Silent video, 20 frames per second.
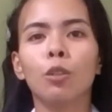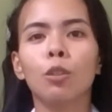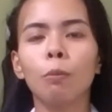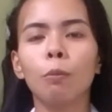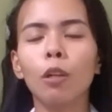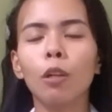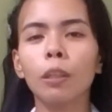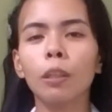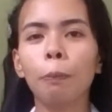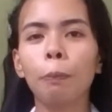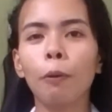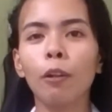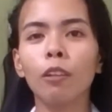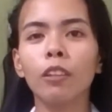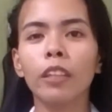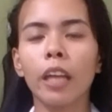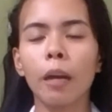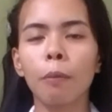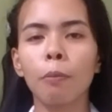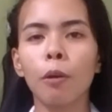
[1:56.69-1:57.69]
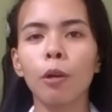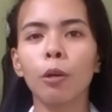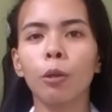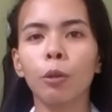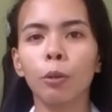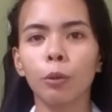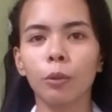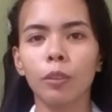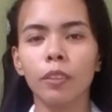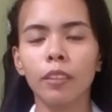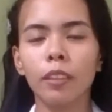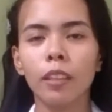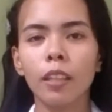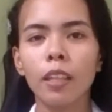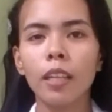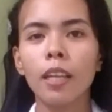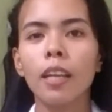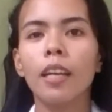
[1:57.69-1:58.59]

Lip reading: to multiple neighborhoods.